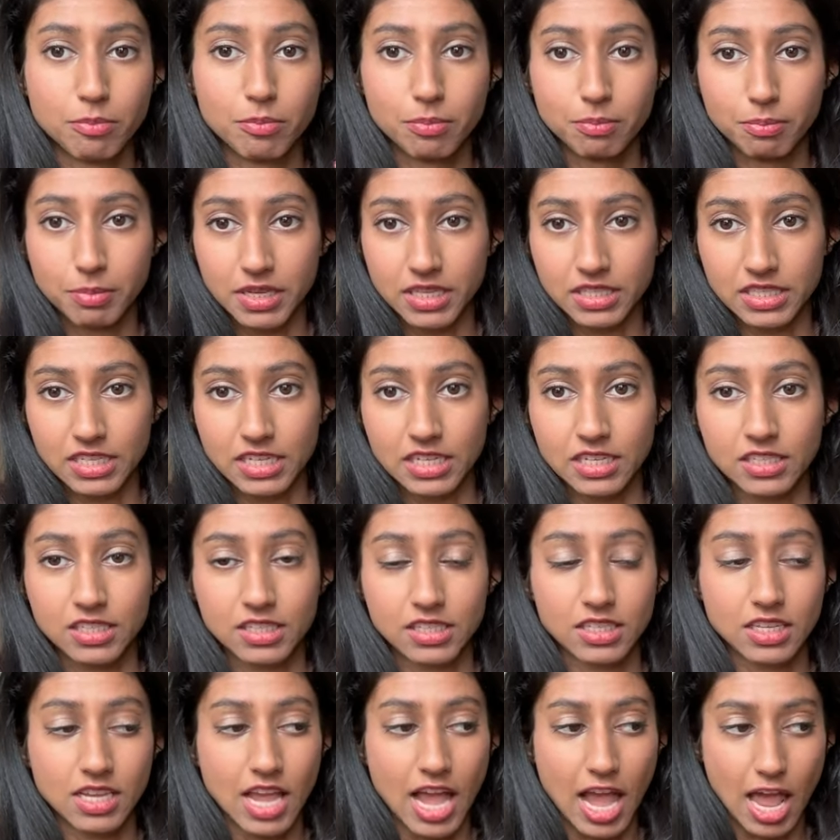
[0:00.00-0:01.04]
business
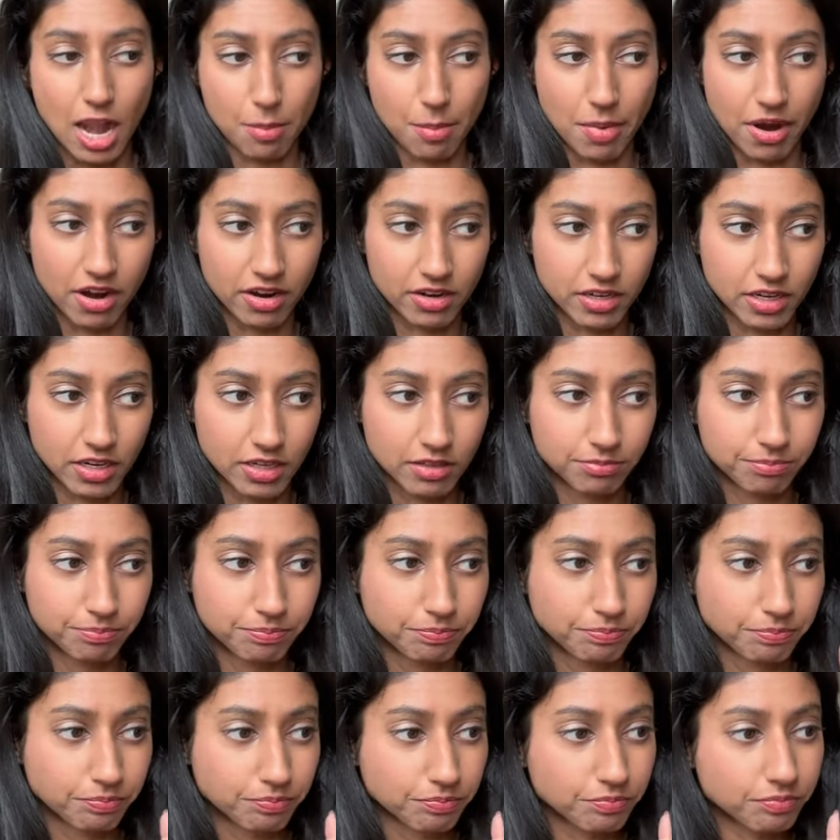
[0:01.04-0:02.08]
and America.
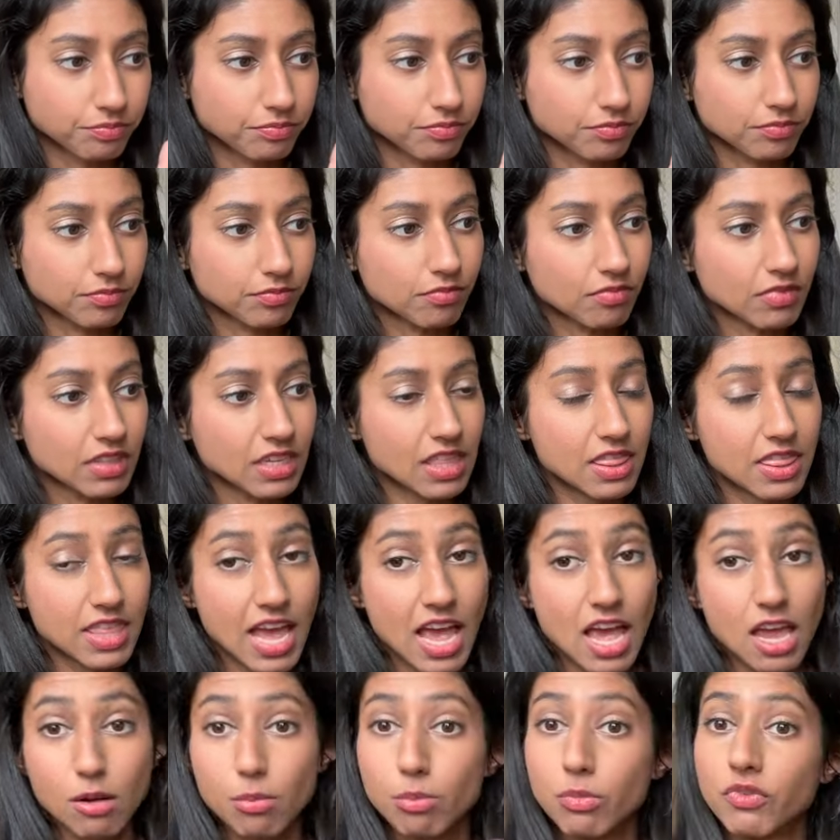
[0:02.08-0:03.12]

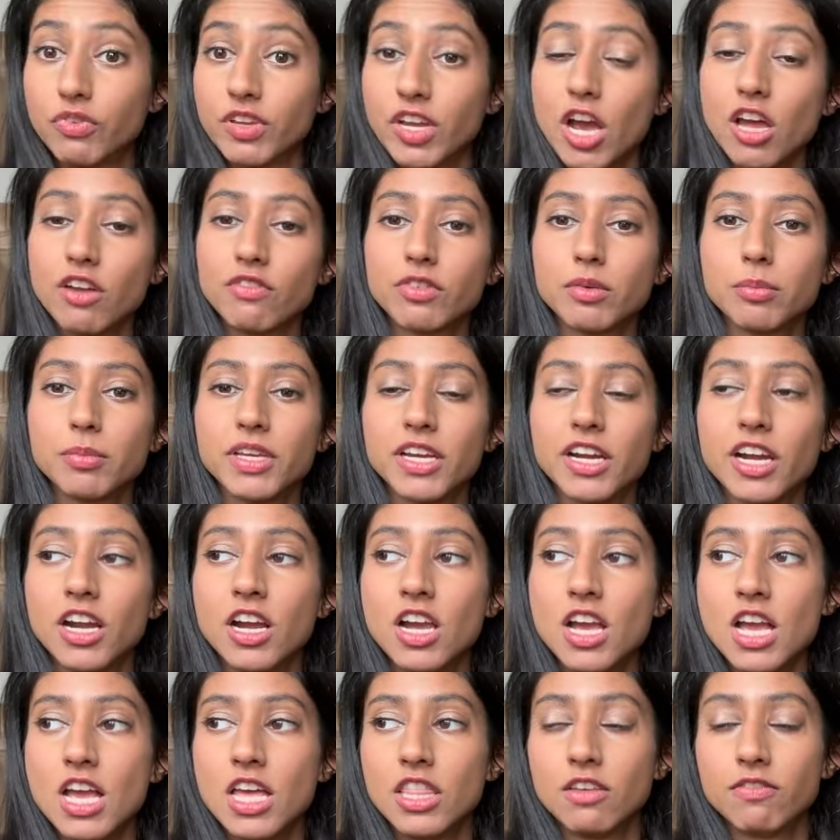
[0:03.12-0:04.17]
Then moving on from there,
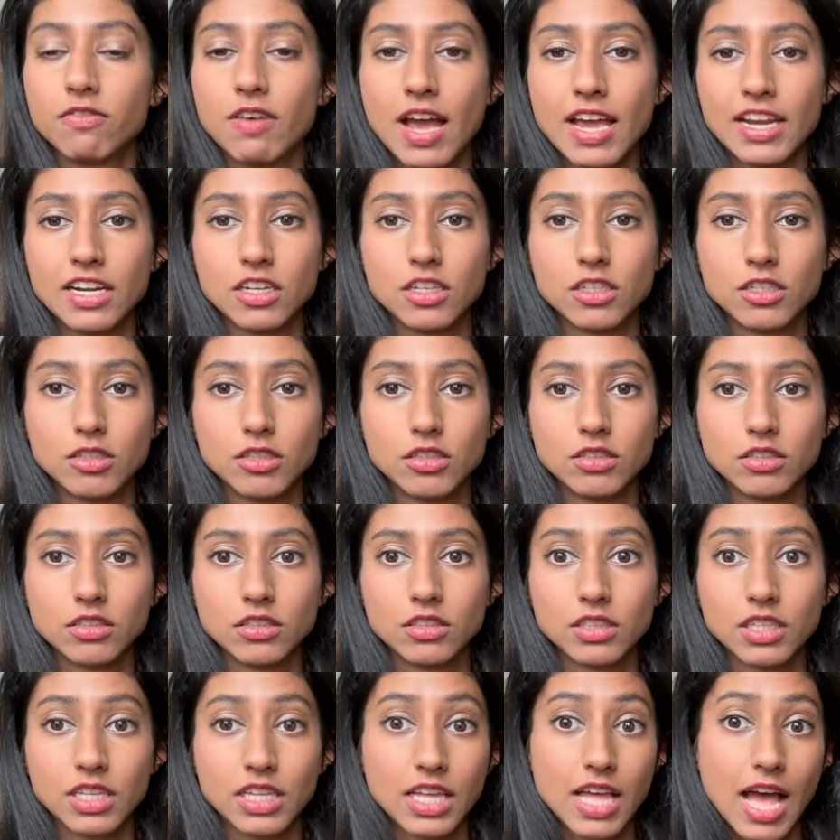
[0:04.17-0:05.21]
the final,
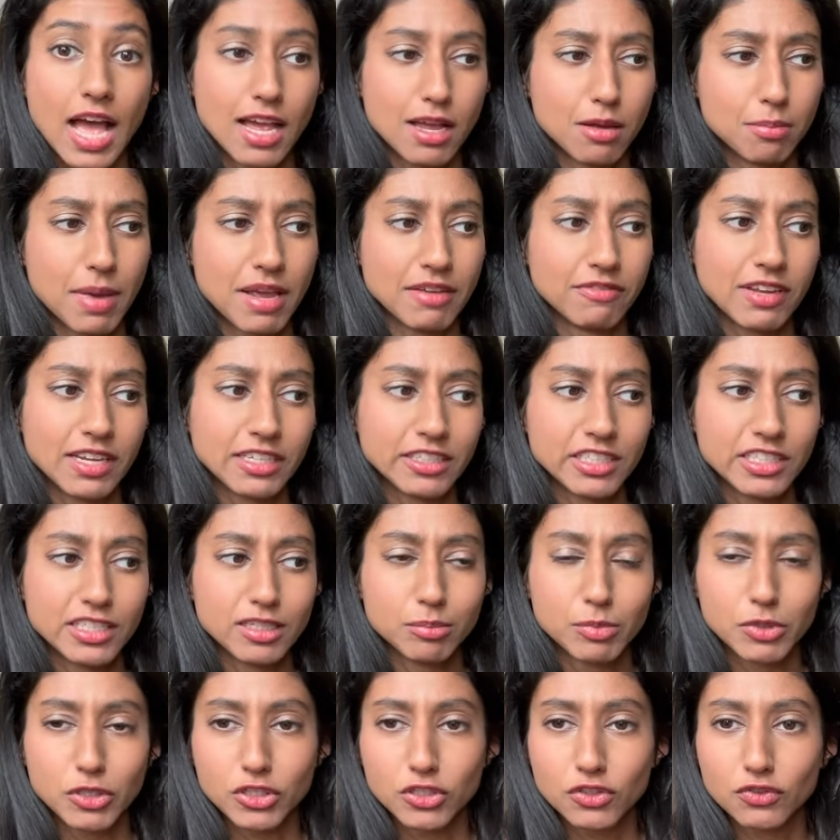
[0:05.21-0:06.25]
my fantasy
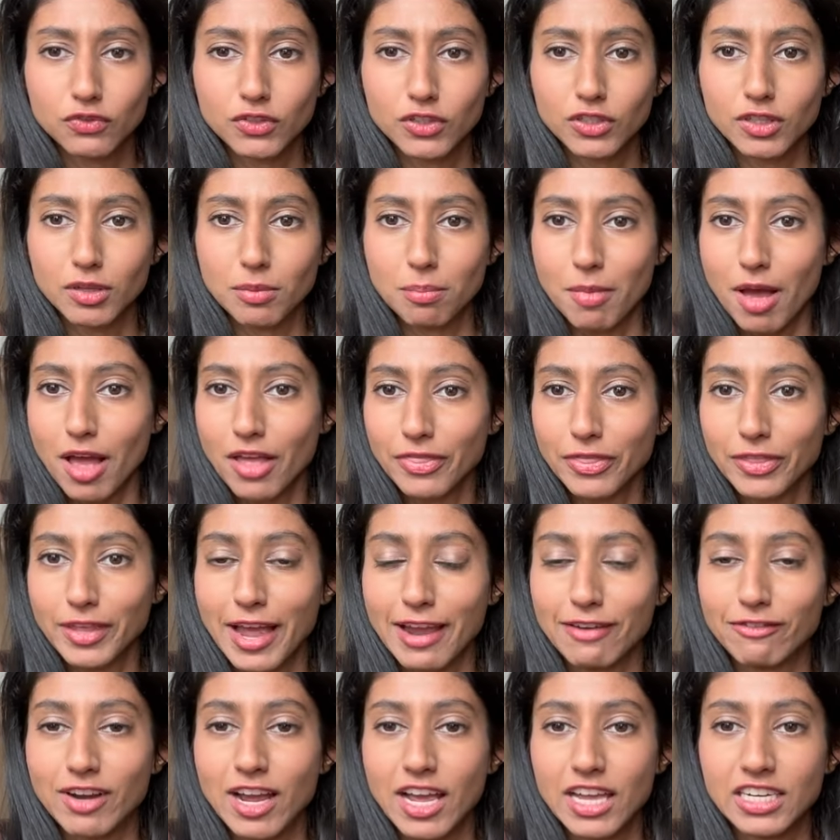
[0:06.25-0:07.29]
books for the month, I
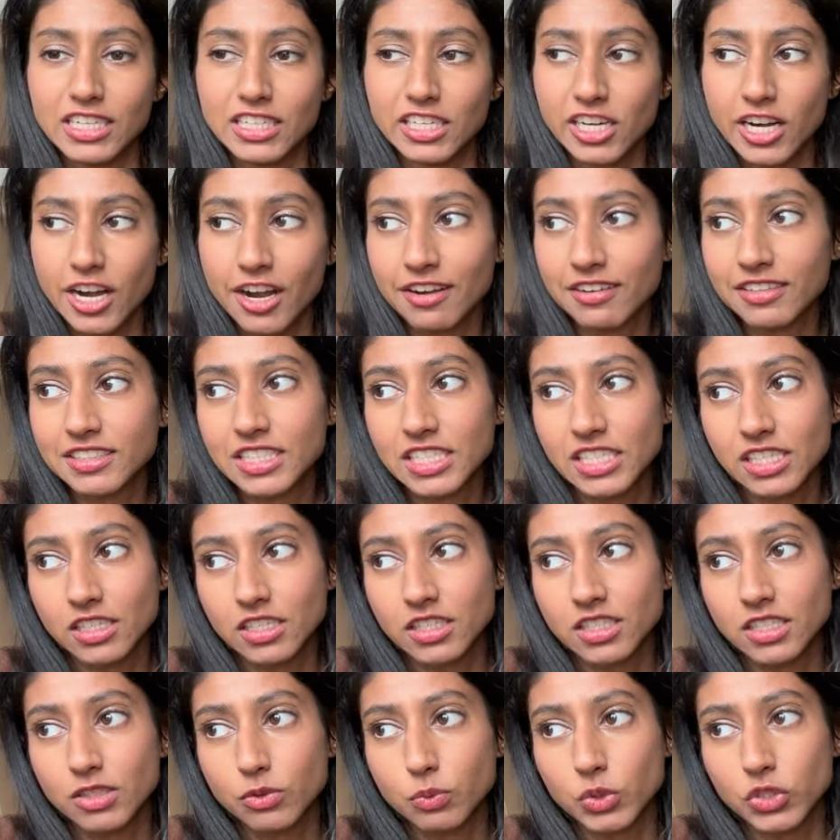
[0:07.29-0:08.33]
read
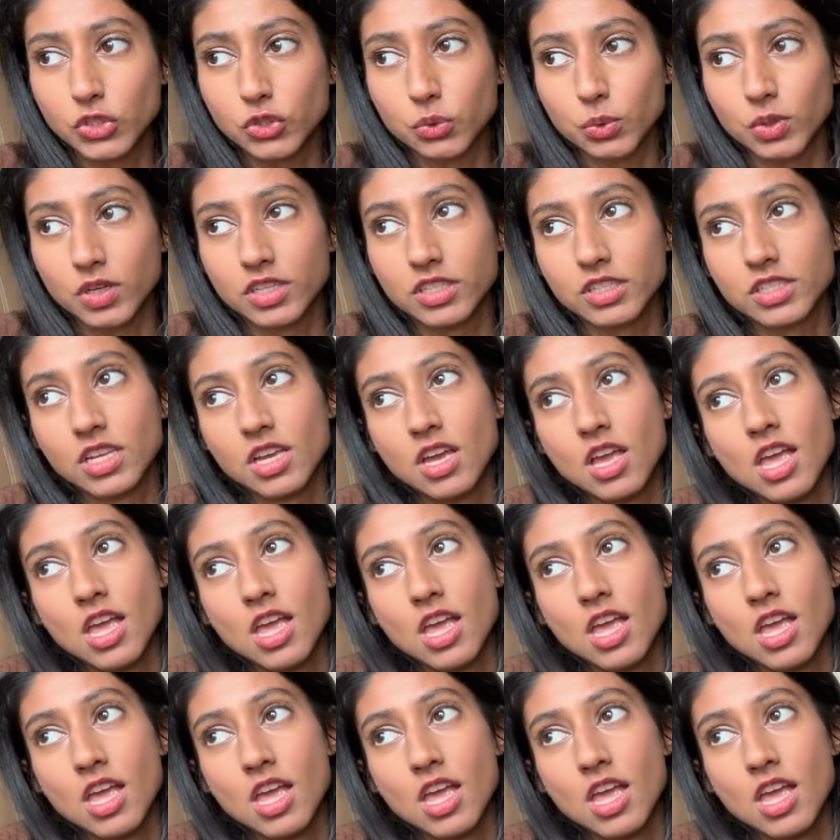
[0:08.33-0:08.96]
Inheritance, which was